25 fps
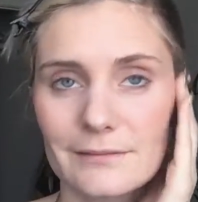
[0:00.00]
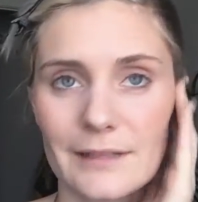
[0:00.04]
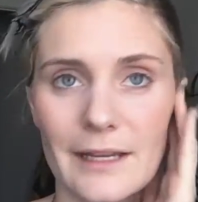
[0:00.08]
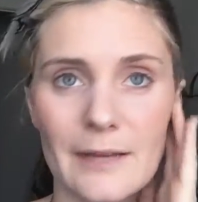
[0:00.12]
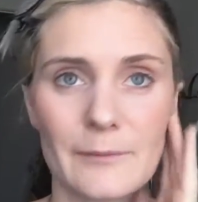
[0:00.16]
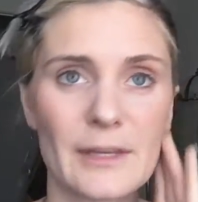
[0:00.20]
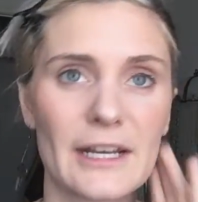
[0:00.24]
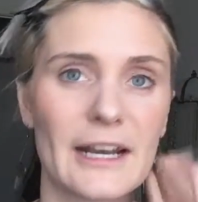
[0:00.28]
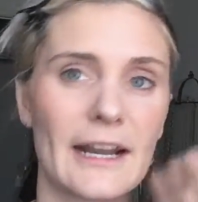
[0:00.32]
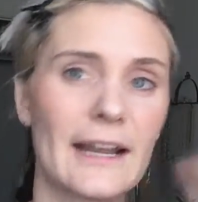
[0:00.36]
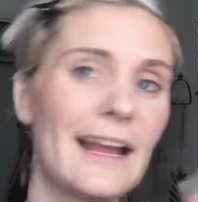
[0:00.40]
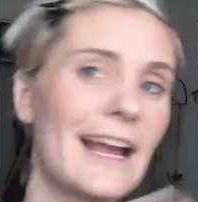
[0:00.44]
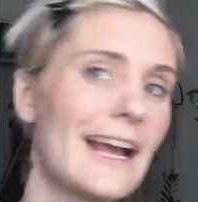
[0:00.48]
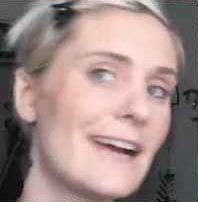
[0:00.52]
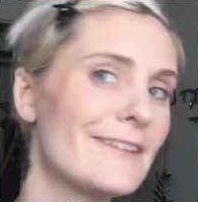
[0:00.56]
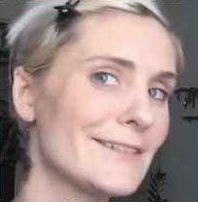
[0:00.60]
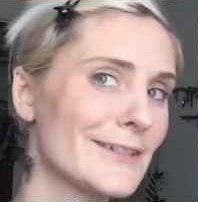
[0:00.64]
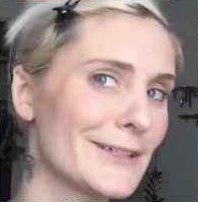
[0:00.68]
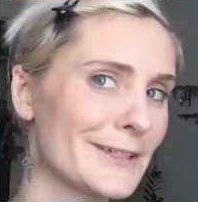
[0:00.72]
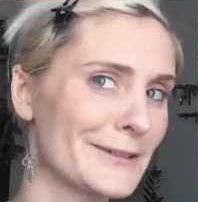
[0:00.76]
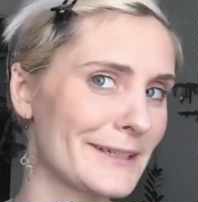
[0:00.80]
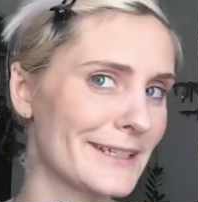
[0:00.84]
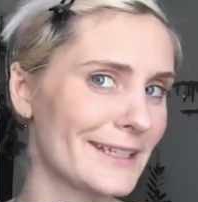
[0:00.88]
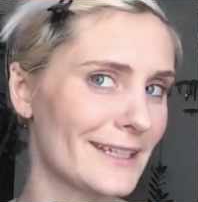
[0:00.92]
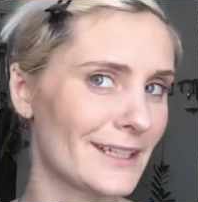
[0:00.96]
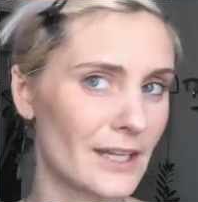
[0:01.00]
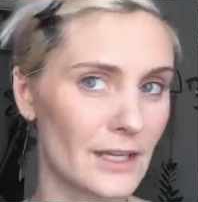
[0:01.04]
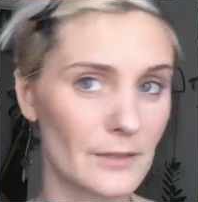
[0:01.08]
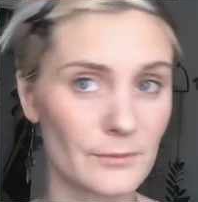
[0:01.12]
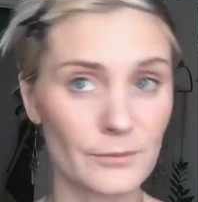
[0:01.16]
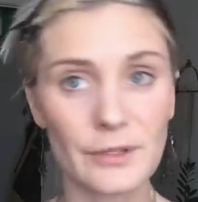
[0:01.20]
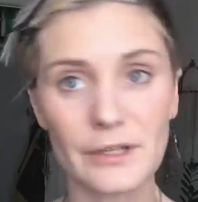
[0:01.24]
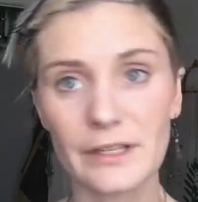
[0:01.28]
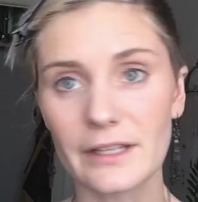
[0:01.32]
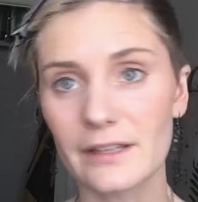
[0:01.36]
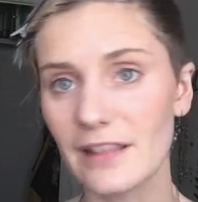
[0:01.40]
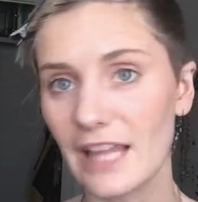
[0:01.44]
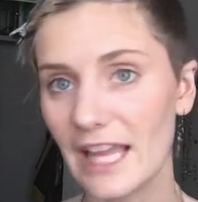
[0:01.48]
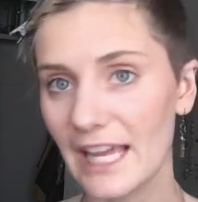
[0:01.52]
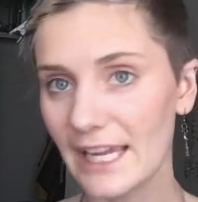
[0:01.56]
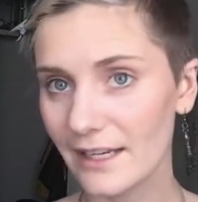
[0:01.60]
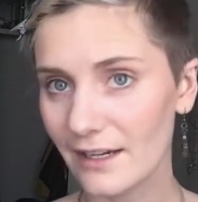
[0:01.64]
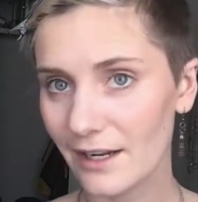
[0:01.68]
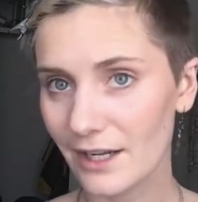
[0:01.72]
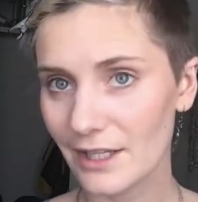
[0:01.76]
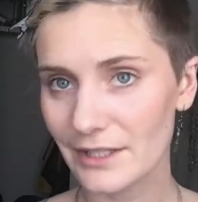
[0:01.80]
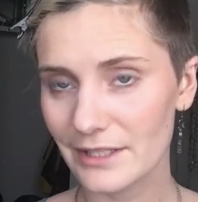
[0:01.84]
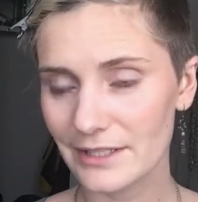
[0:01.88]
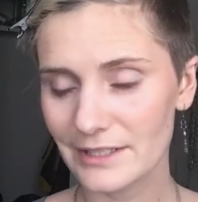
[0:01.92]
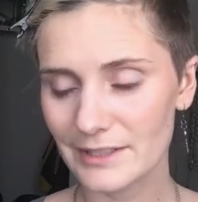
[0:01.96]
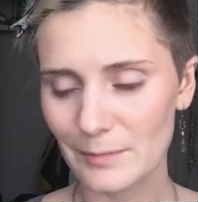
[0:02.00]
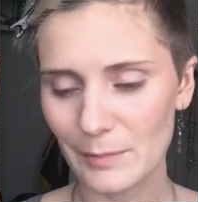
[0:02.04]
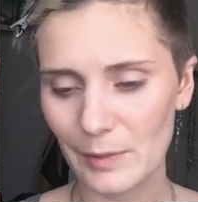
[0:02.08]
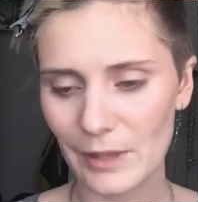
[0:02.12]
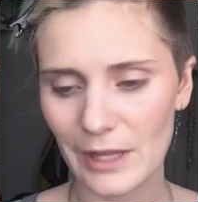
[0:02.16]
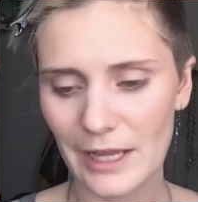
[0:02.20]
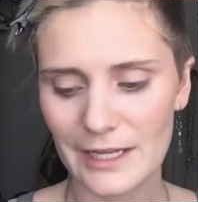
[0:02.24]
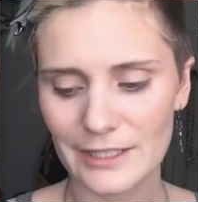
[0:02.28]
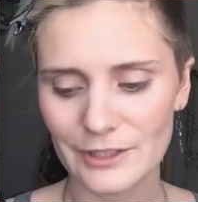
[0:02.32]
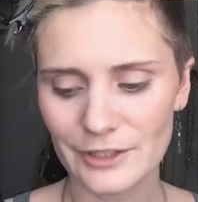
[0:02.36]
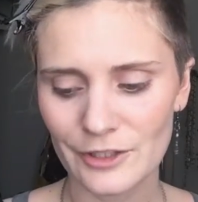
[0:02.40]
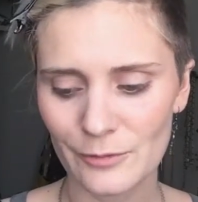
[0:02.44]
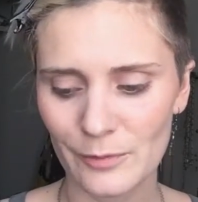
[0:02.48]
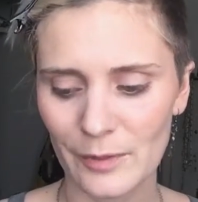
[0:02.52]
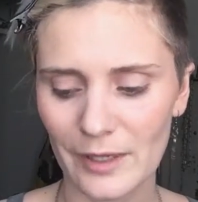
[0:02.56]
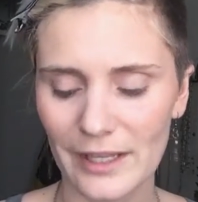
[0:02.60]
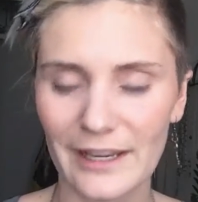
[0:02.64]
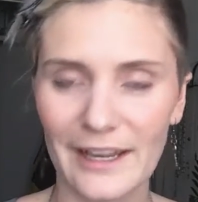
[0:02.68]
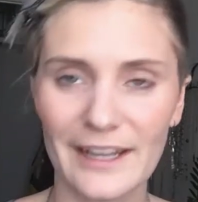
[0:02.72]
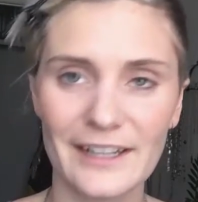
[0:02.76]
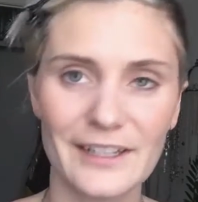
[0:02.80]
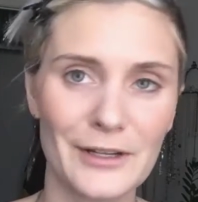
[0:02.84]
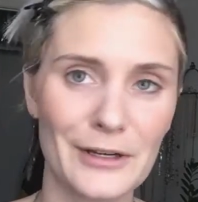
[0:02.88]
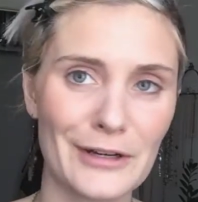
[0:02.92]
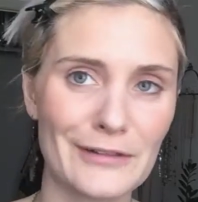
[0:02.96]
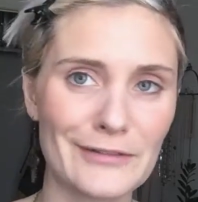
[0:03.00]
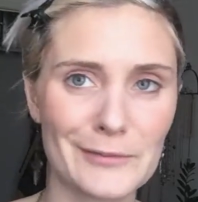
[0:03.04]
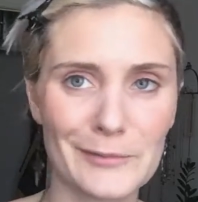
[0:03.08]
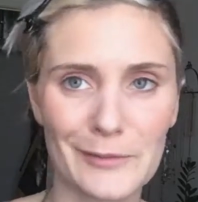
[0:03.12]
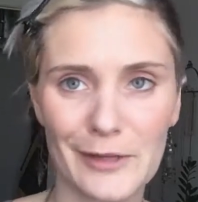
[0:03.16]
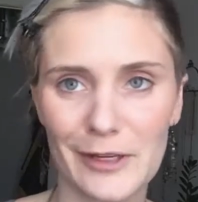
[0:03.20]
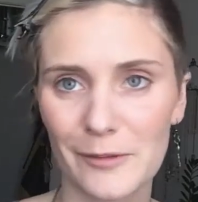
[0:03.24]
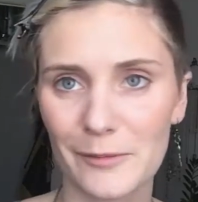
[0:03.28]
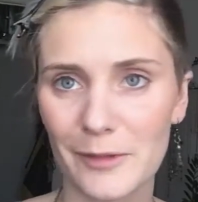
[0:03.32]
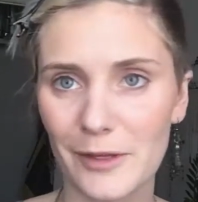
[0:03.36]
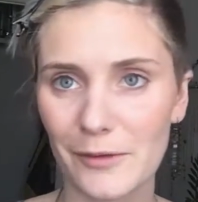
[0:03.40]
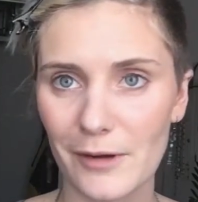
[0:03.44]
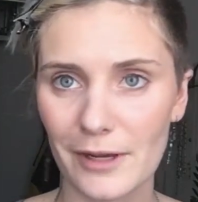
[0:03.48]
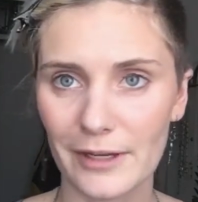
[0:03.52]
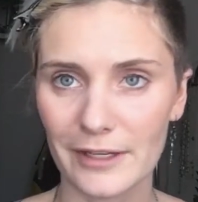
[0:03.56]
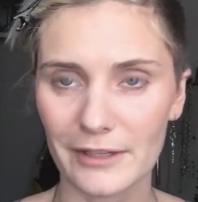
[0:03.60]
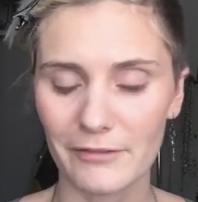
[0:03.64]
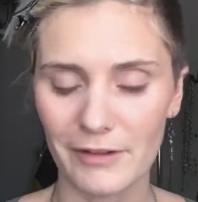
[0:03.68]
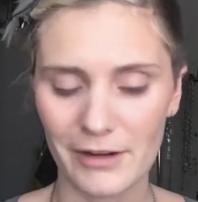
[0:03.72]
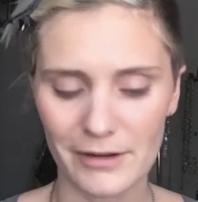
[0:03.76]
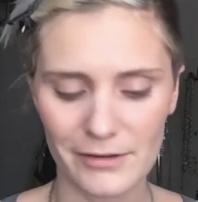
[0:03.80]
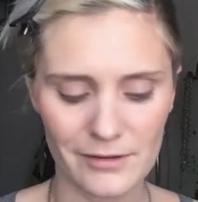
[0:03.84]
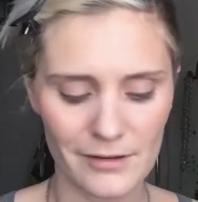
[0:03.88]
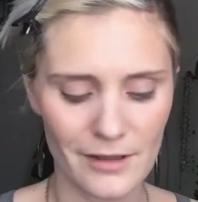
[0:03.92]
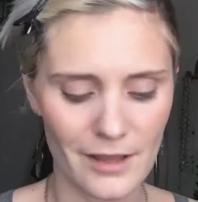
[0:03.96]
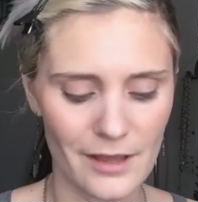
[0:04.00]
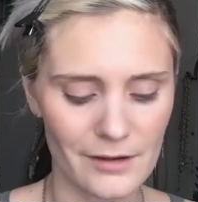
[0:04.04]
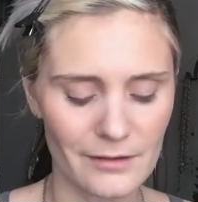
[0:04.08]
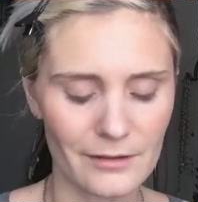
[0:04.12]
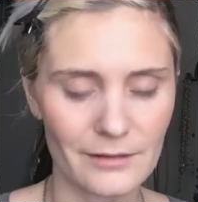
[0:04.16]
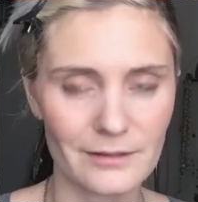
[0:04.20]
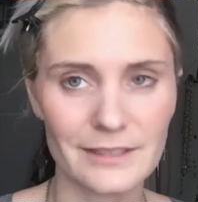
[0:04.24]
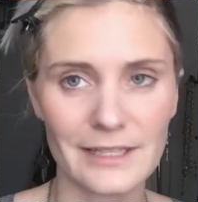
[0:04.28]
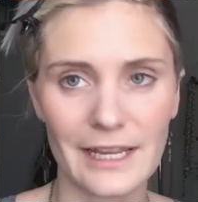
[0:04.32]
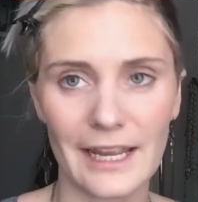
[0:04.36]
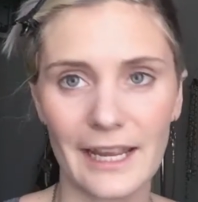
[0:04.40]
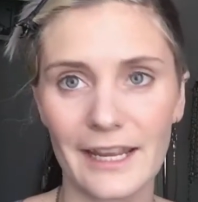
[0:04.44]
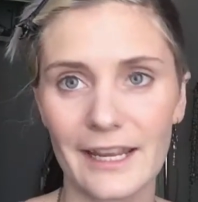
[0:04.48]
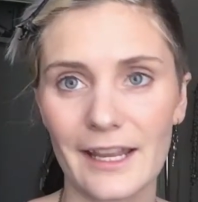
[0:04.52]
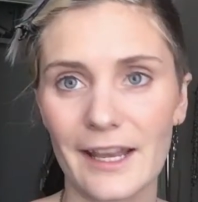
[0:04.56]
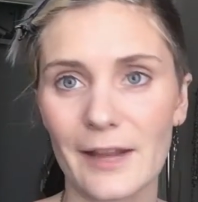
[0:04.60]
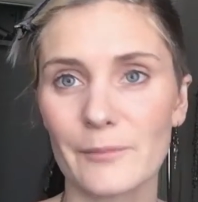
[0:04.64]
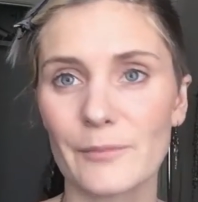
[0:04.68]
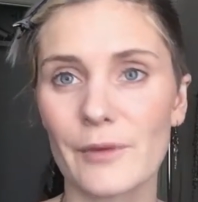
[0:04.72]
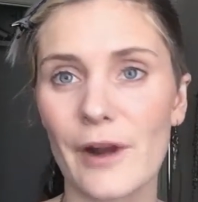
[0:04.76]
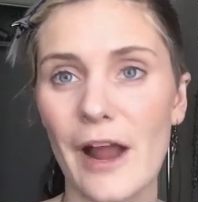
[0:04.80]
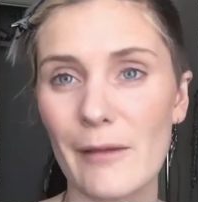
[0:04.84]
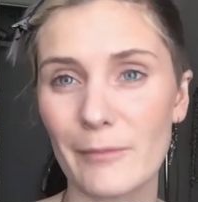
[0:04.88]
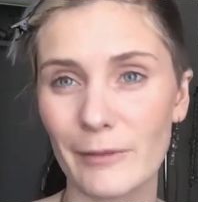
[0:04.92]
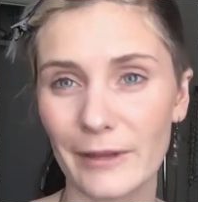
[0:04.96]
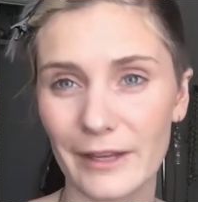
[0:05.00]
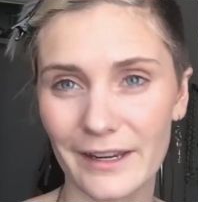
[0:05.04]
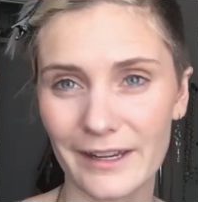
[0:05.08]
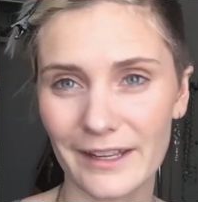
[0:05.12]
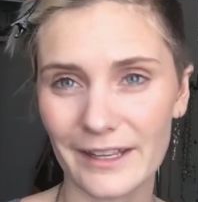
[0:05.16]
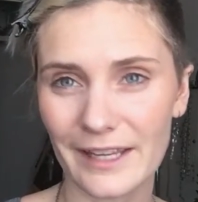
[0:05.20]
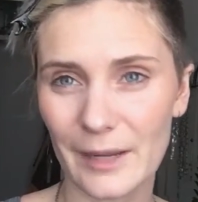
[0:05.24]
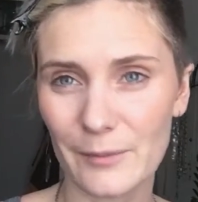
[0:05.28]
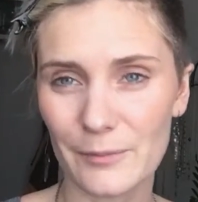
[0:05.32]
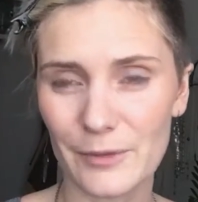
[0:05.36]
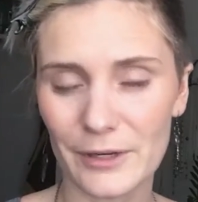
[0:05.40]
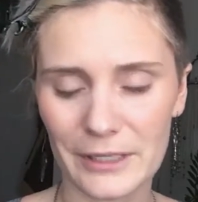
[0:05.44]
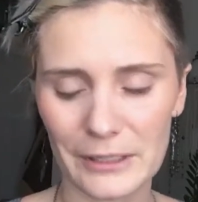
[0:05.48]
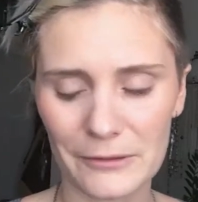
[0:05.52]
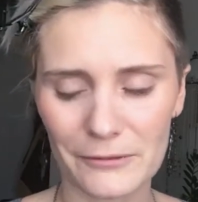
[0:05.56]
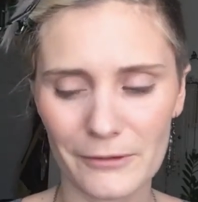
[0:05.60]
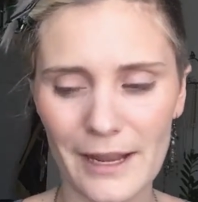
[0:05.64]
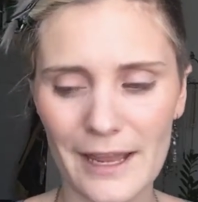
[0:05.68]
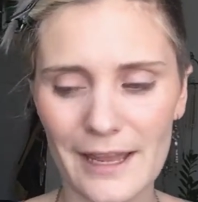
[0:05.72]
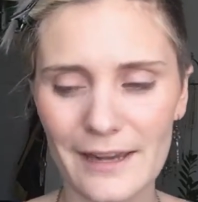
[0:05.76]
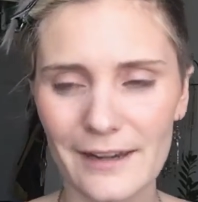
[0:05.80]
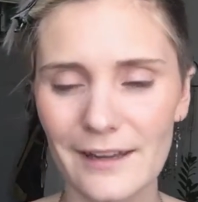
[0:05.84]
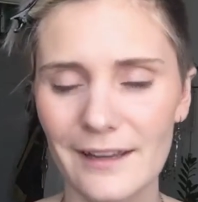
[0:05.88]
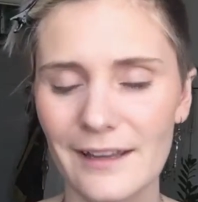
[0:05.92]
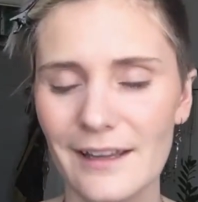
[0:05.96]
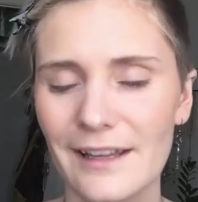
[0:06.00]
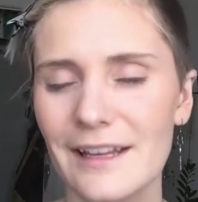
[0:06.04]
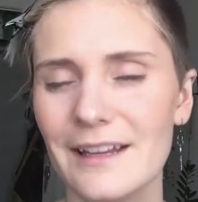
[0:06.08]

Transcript: I have already gone pretty light on this blush, but I know if I'm going to be walking around a lot all day, I'm probably going to get pretty red,